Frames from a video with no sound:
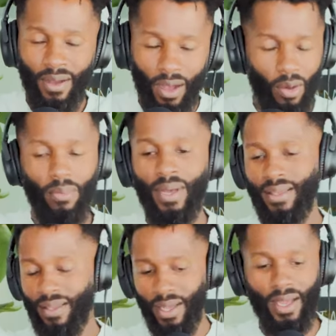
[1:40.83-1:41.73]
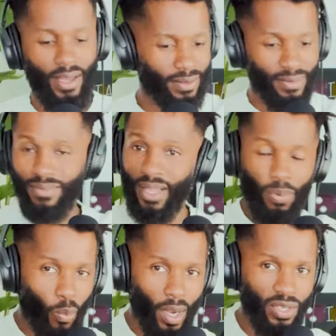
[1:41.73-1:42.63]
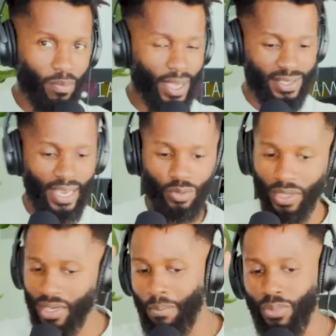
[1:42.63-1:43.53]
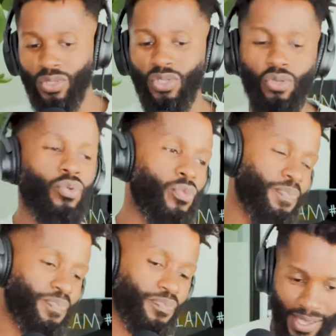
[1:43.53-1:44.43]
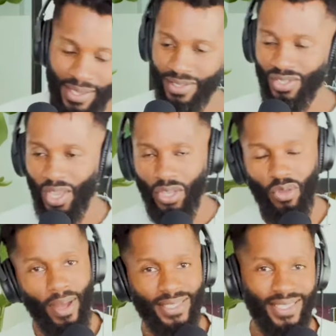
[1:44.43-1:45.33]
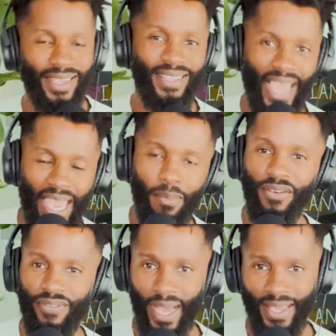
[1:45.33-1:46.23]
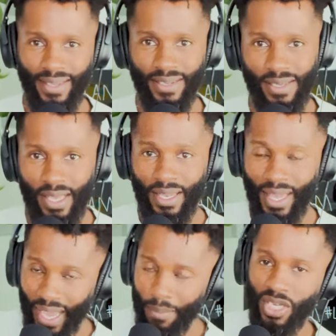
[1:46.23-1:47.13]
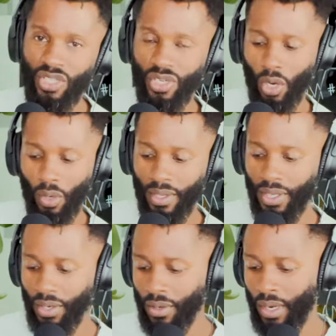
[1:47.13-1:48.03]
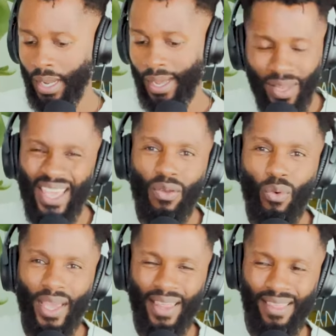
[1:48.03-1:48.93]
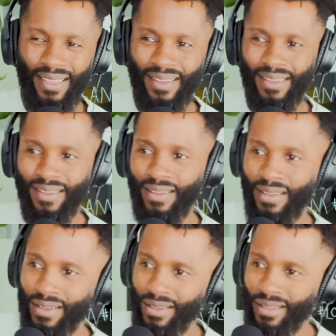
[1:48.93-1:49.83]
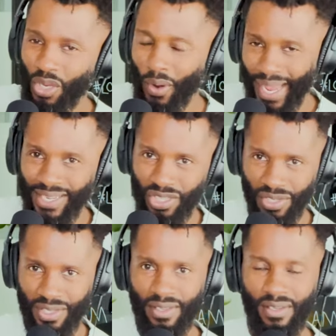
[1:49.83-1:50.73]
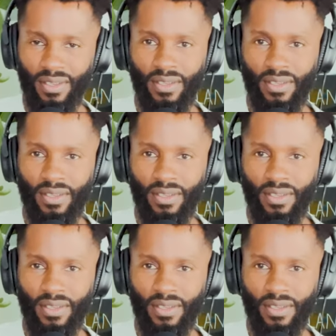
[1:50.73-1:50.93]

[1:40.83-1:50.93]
Oh my God. Number one, you must schedule it. Number two is you must gamify it. Like I mentioned earlier, play with your edges.